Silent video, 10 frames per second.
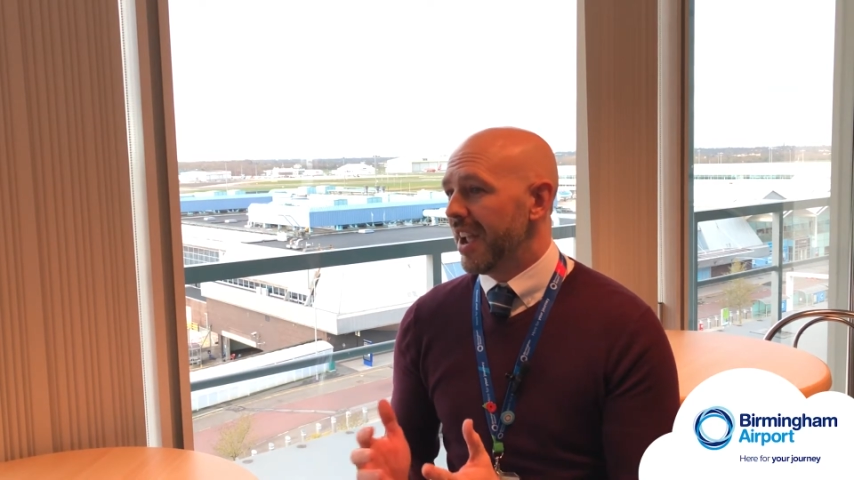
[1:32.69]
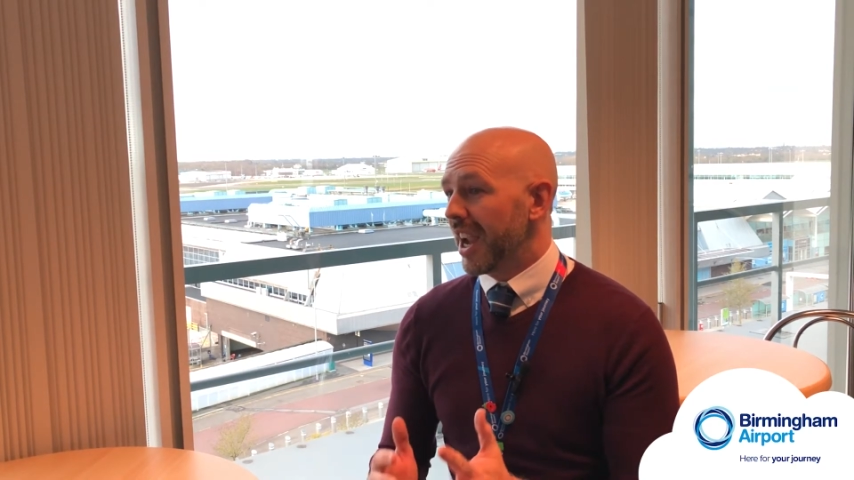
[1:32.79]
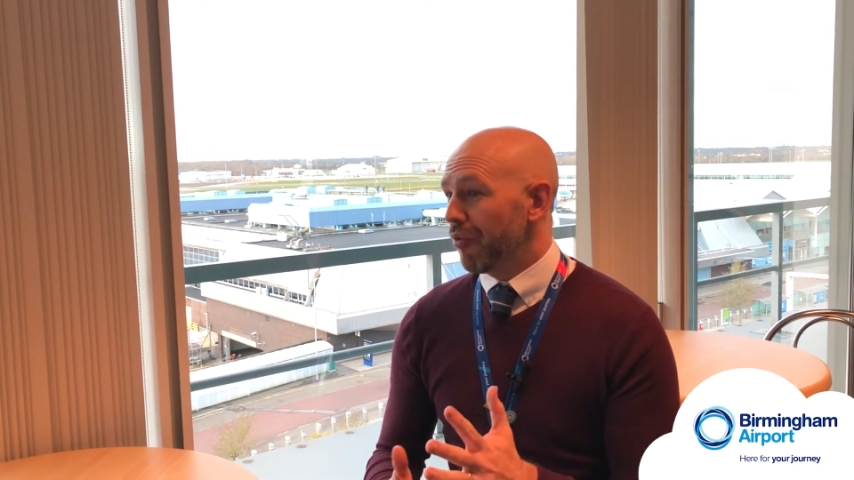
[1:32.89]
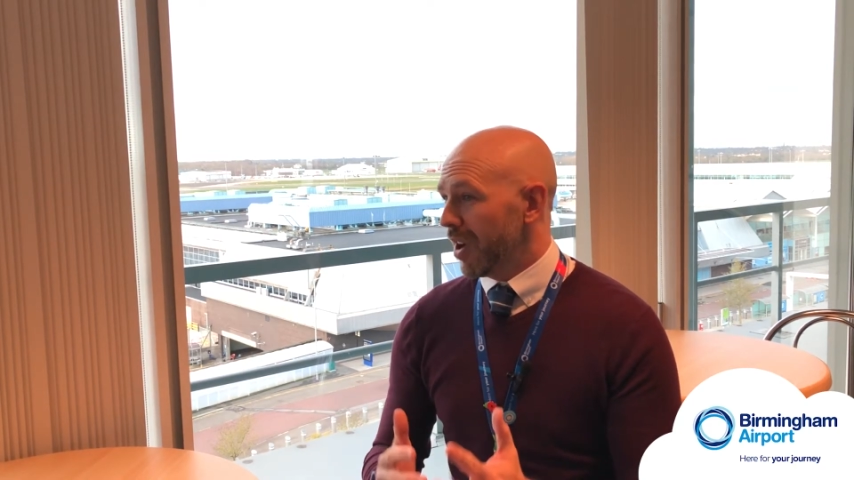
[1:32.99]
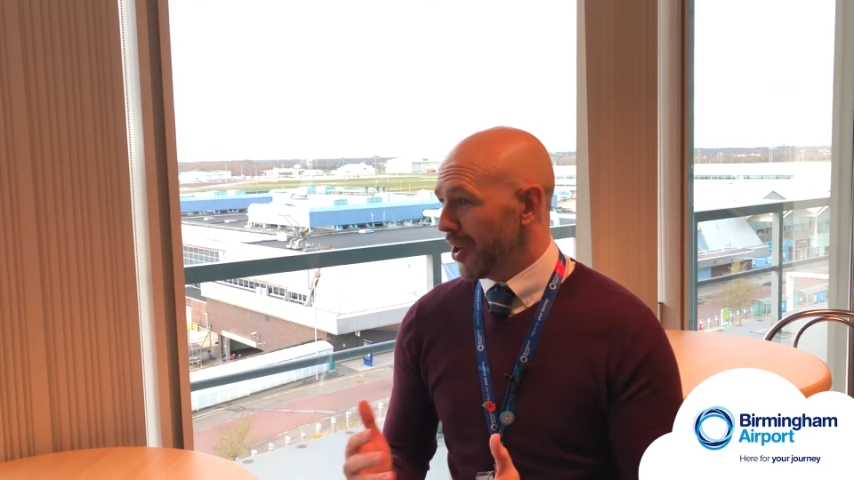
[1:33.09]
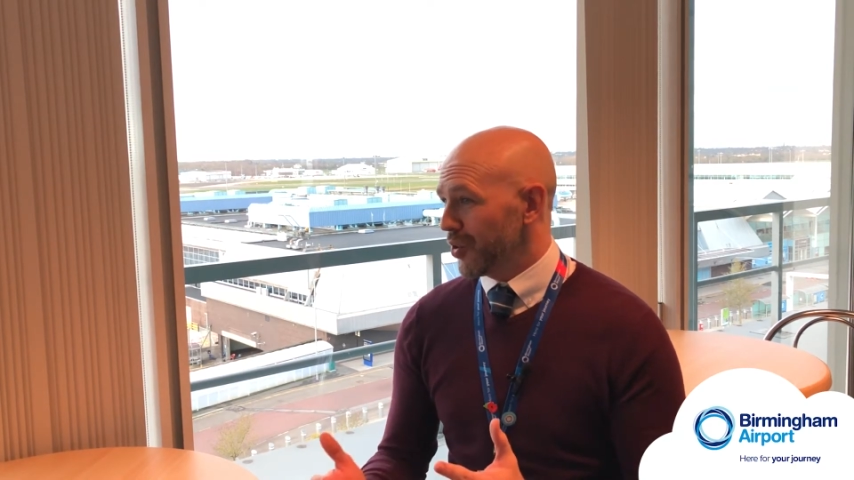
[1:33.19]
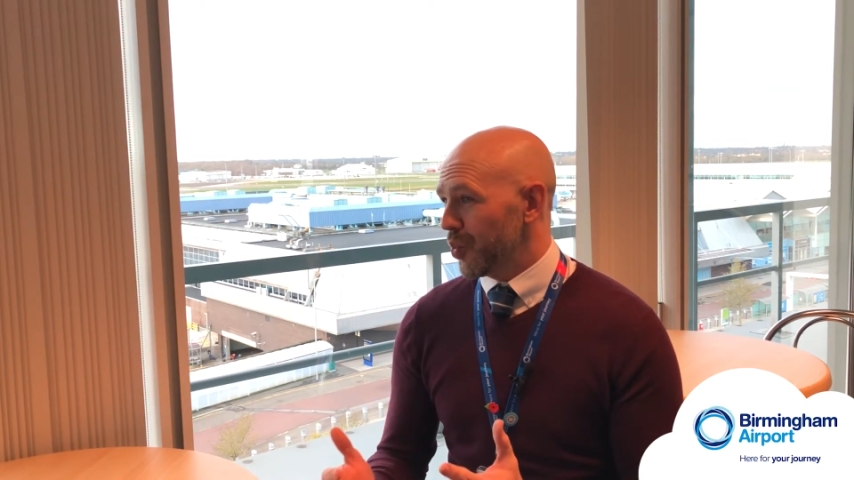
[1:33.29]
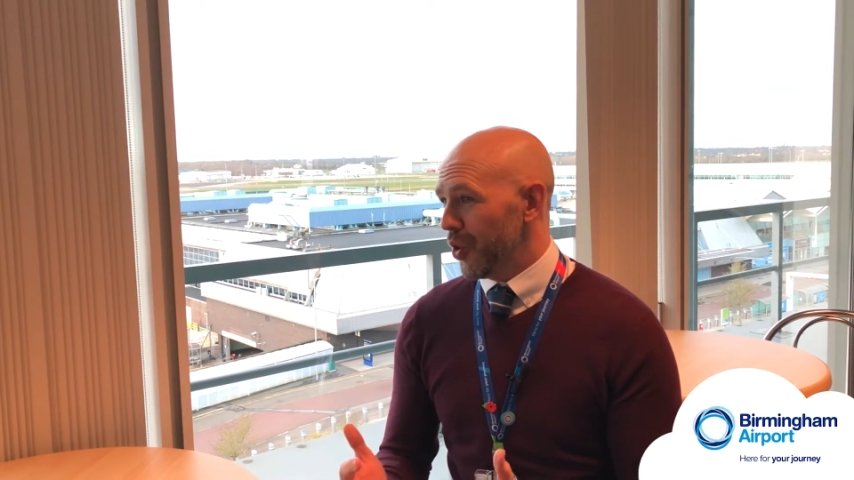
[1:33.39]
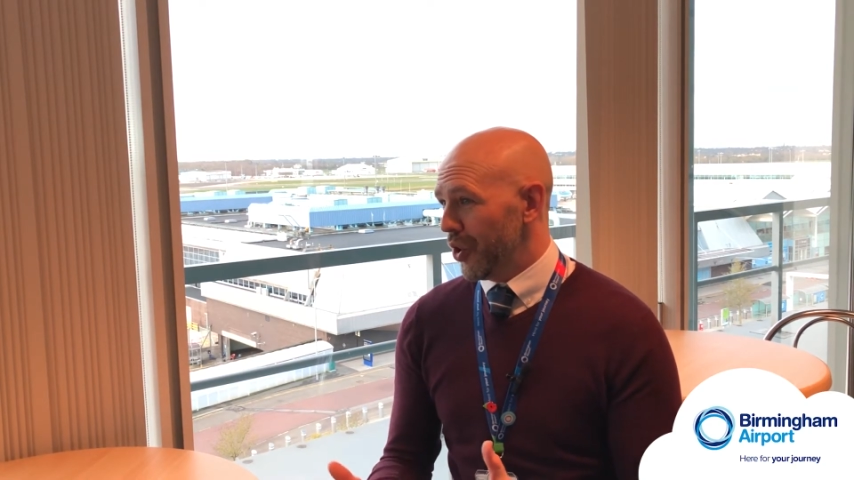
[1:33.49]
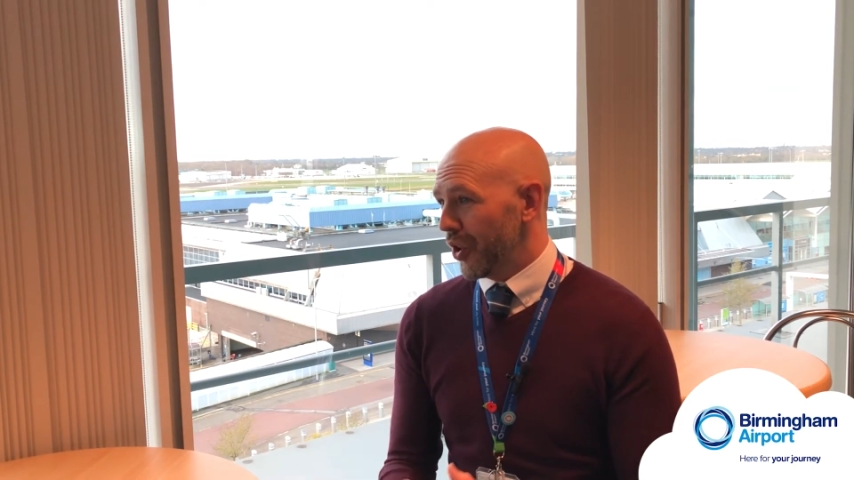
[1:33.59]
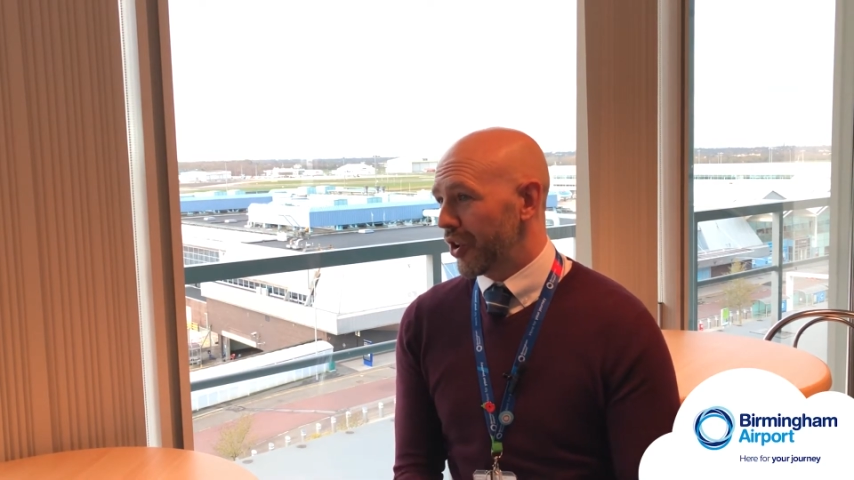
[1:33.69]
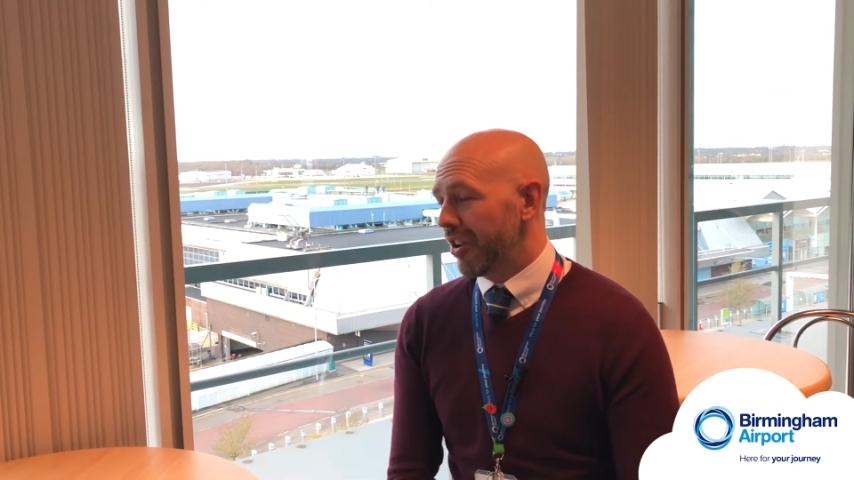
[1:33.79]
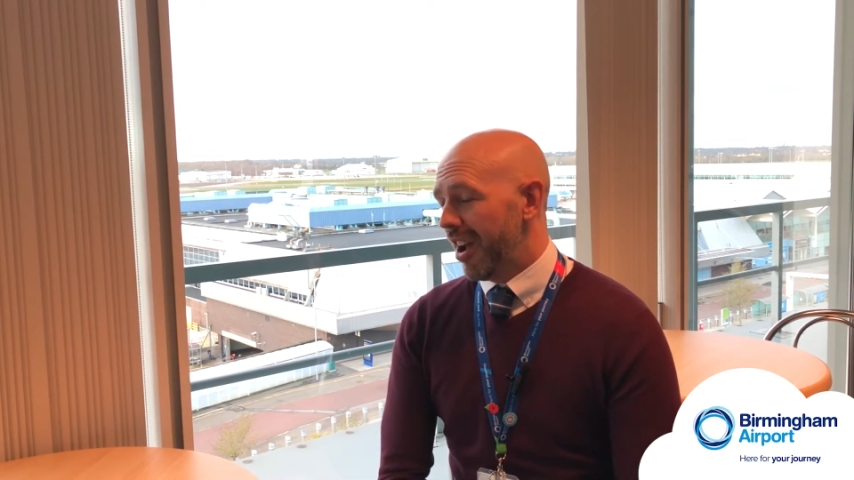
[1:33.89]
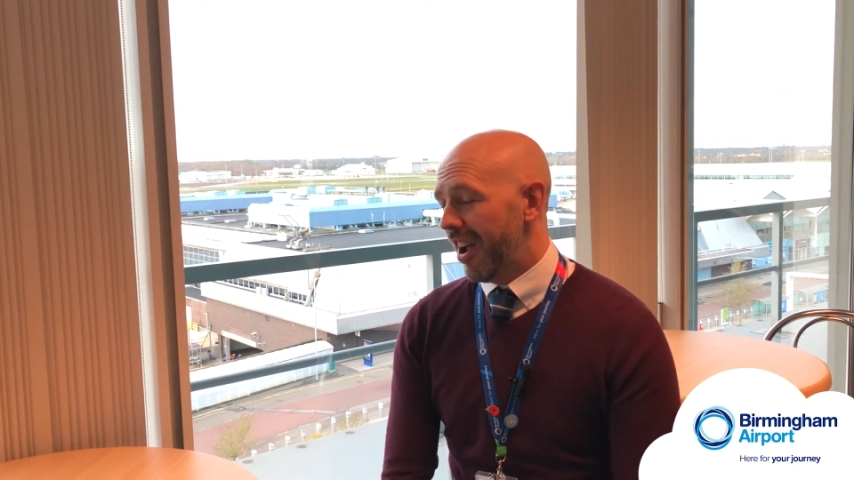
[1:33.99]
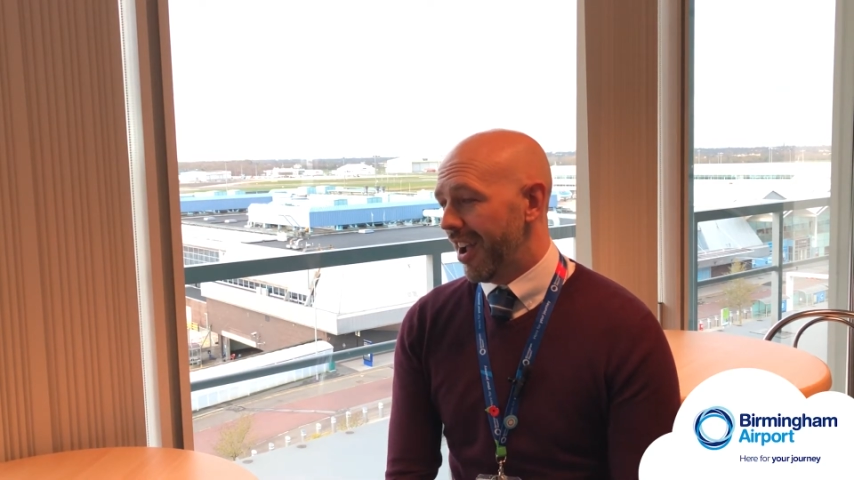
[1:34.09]
it really does work
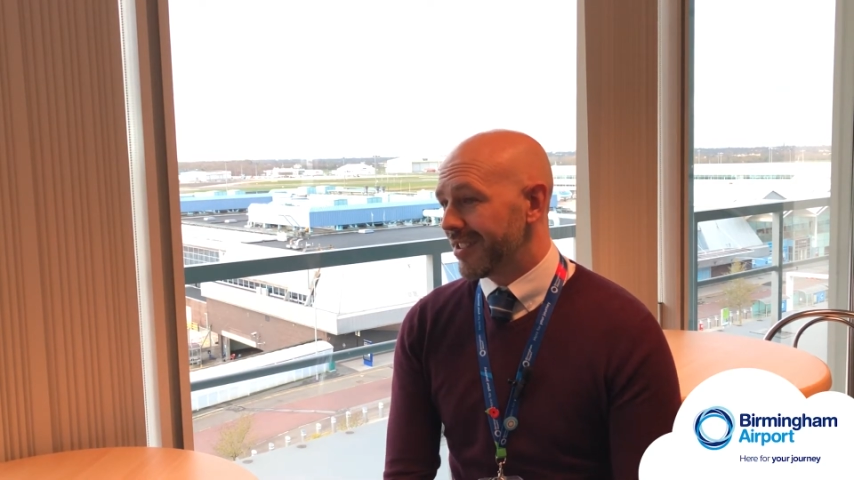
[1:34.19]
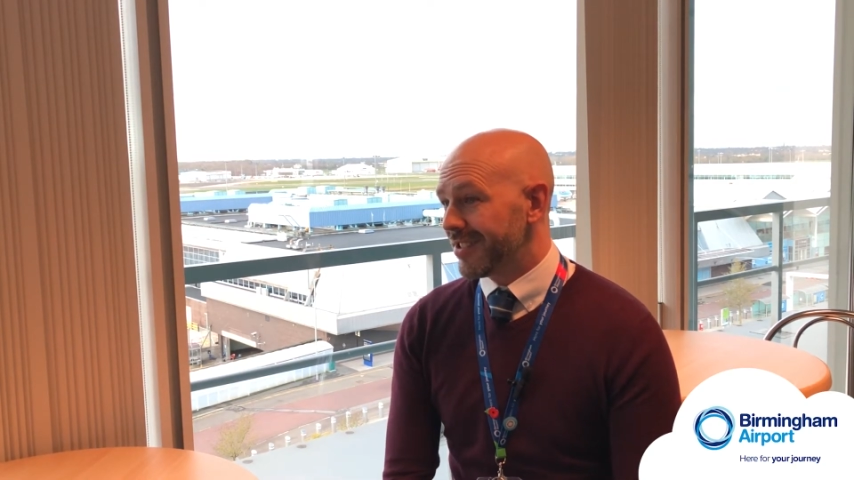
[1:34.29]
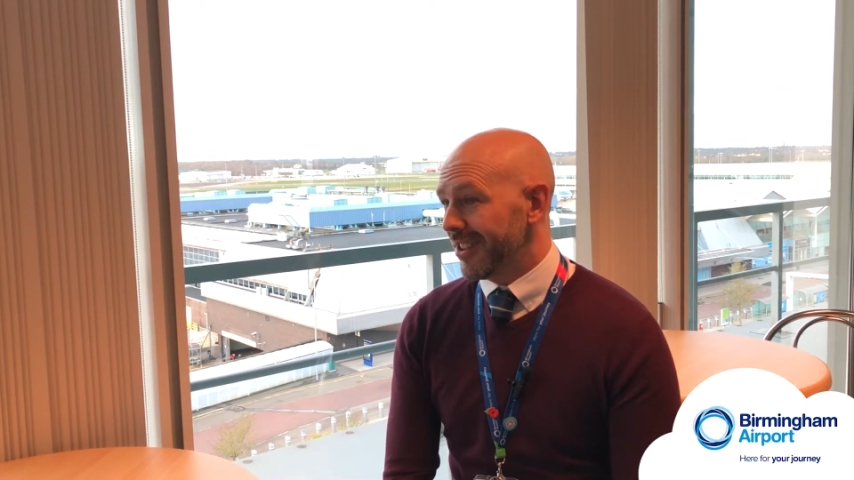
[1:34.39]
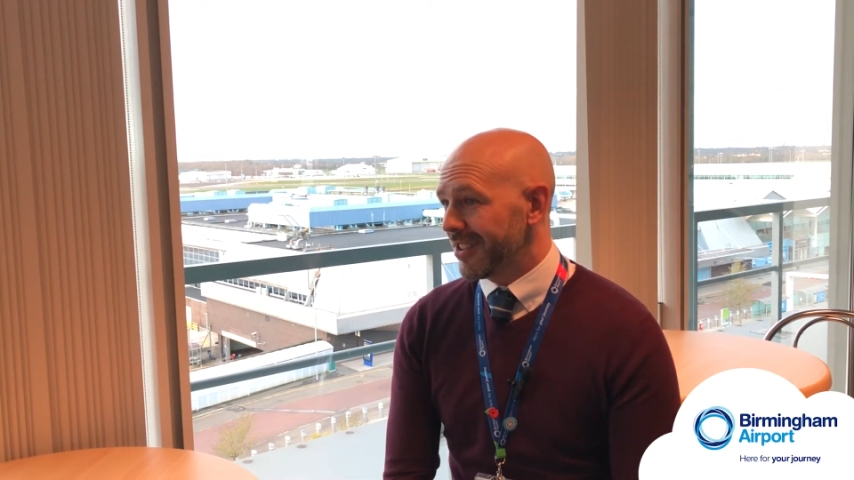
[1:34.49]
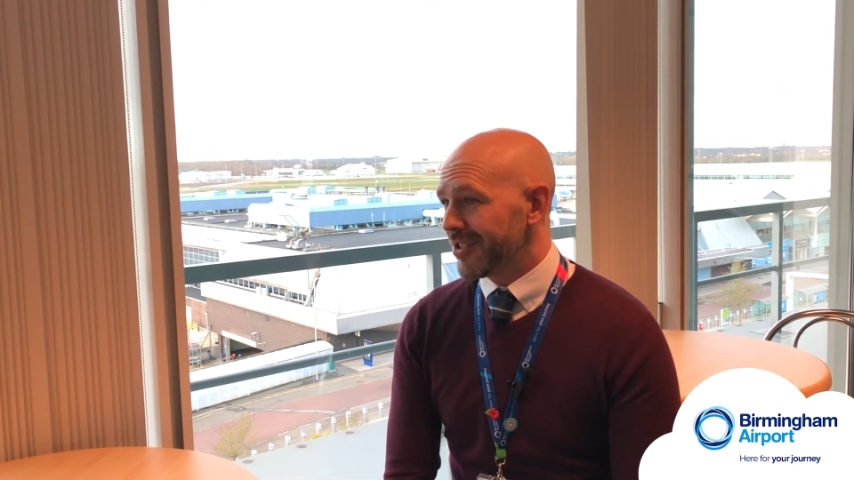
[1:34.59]
uh, to,